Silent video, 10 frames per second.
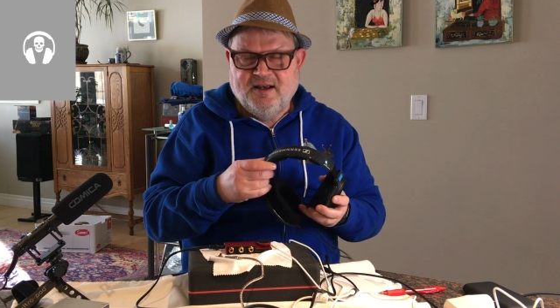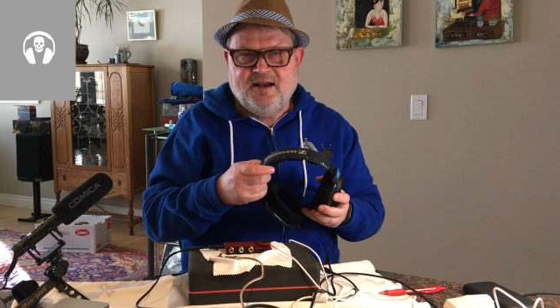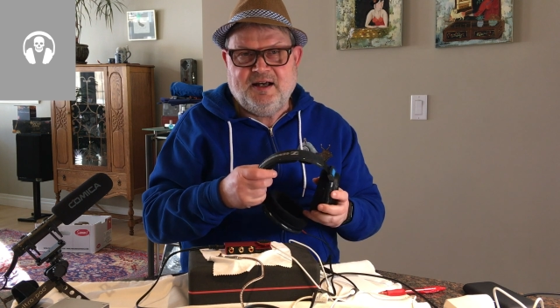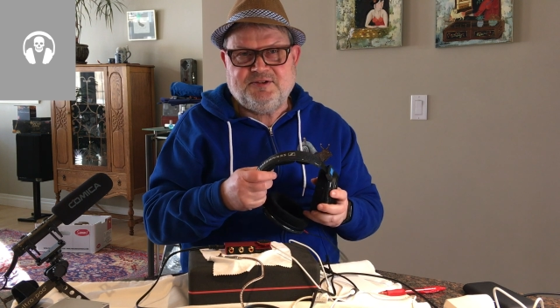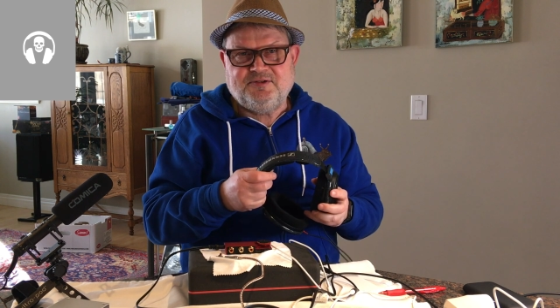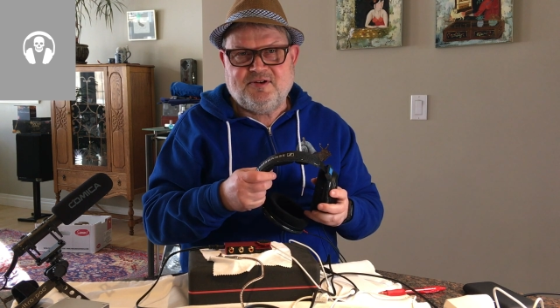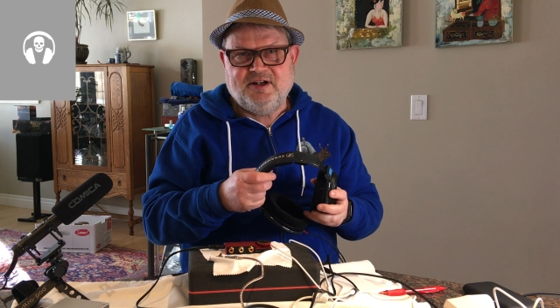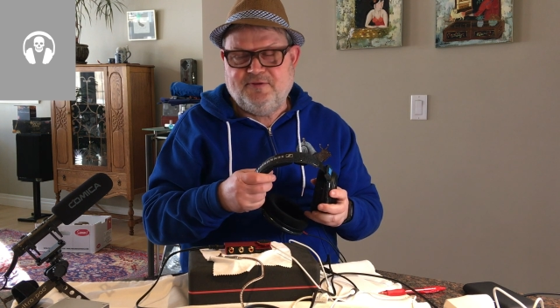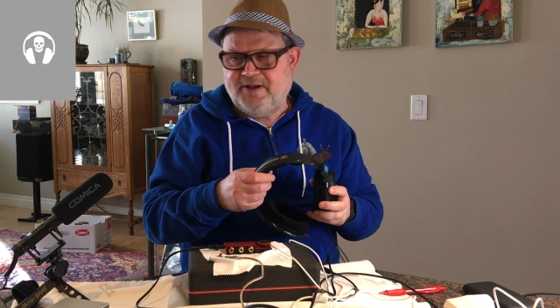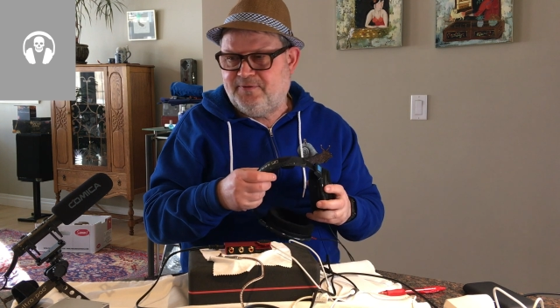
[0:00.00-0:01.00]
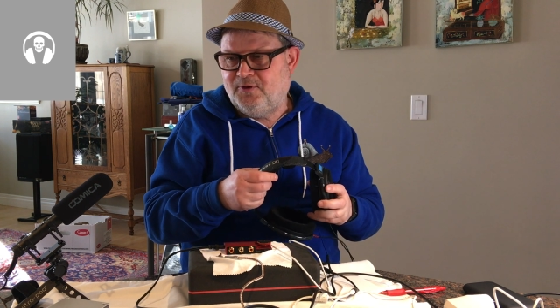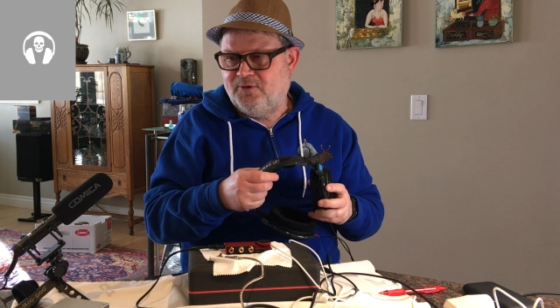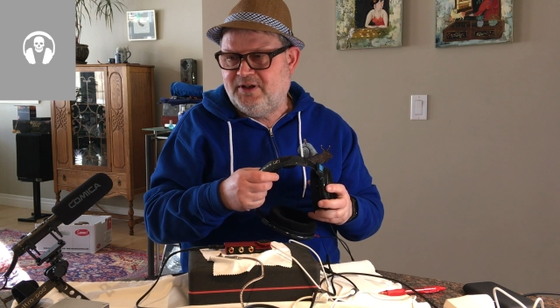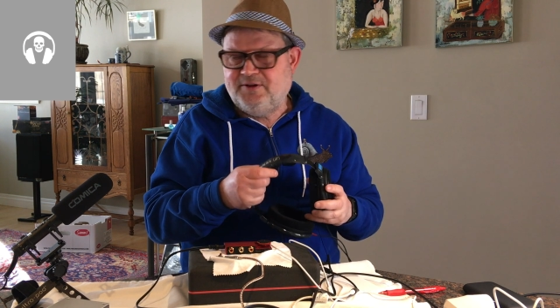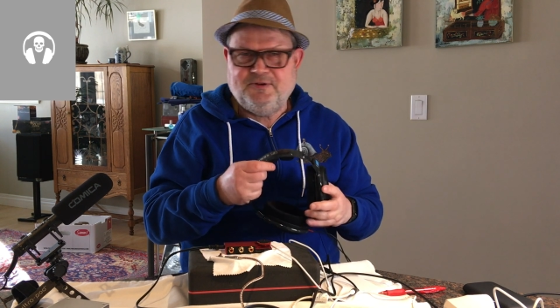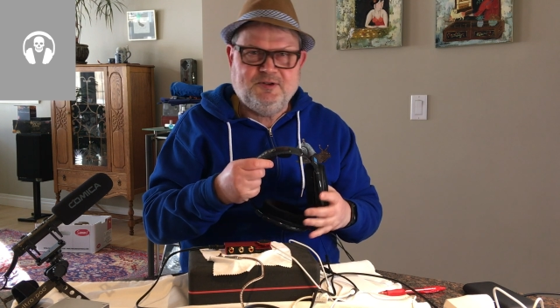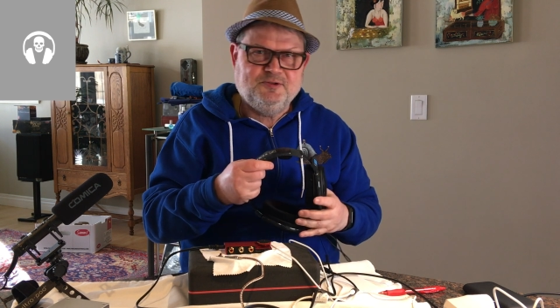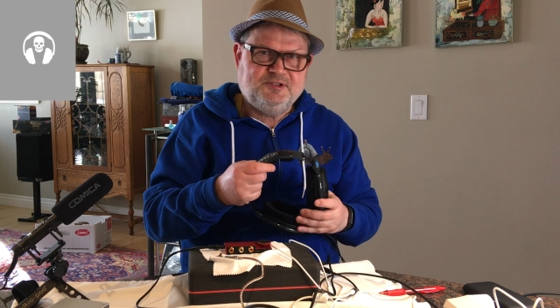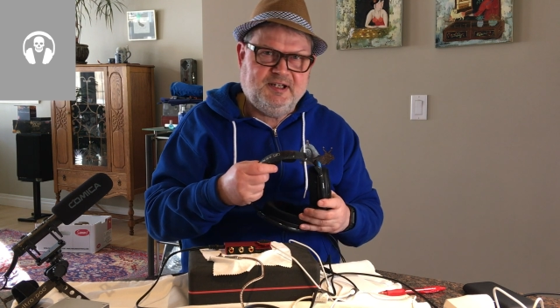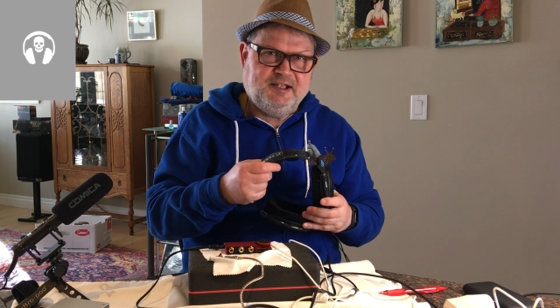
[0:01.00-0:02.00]
hard to drive headphone, and if you
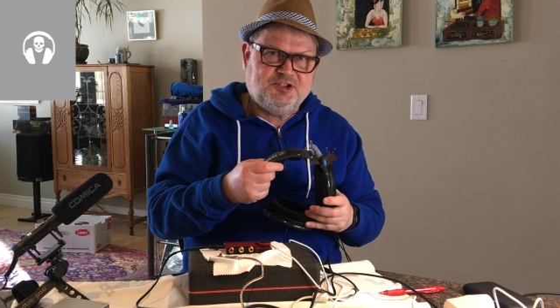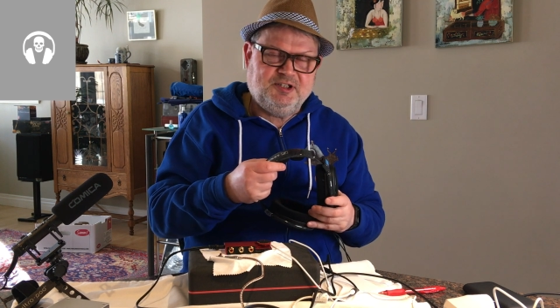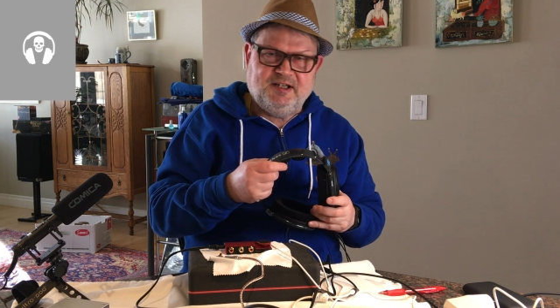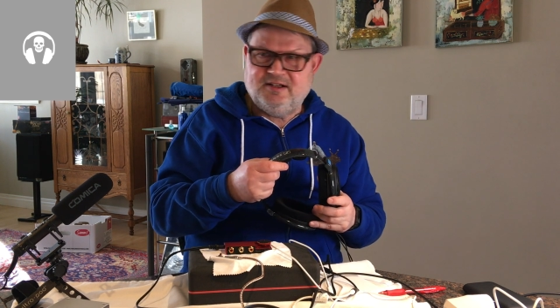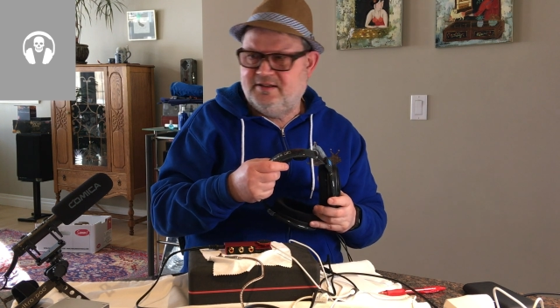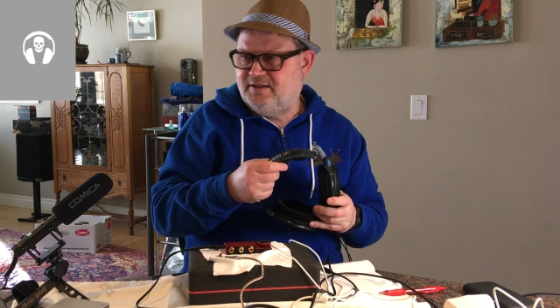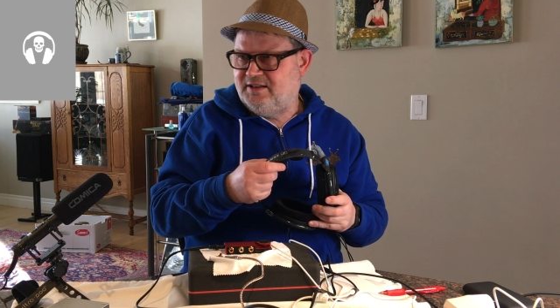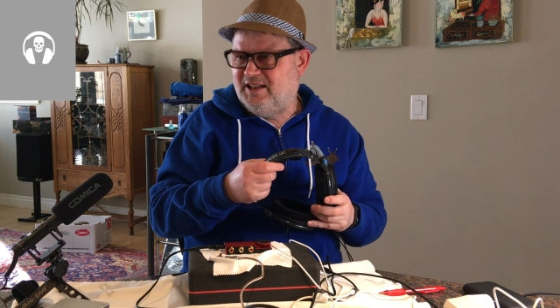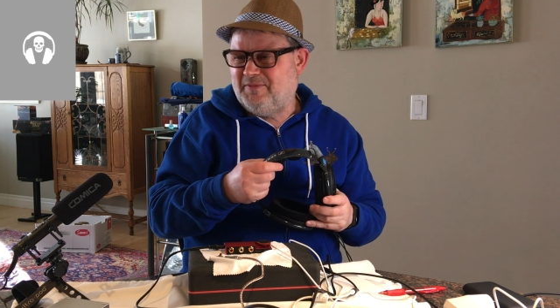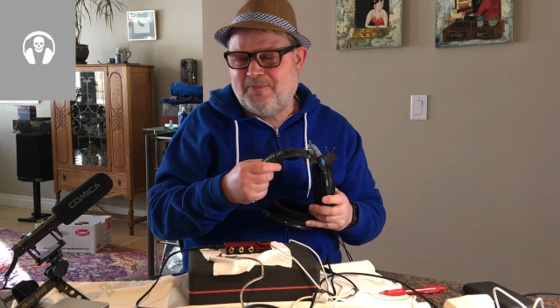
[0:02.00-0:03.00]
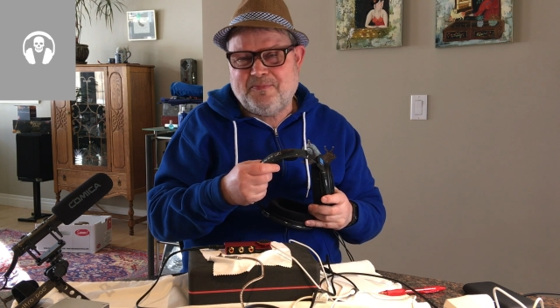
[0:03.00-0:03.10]
use the HD800, it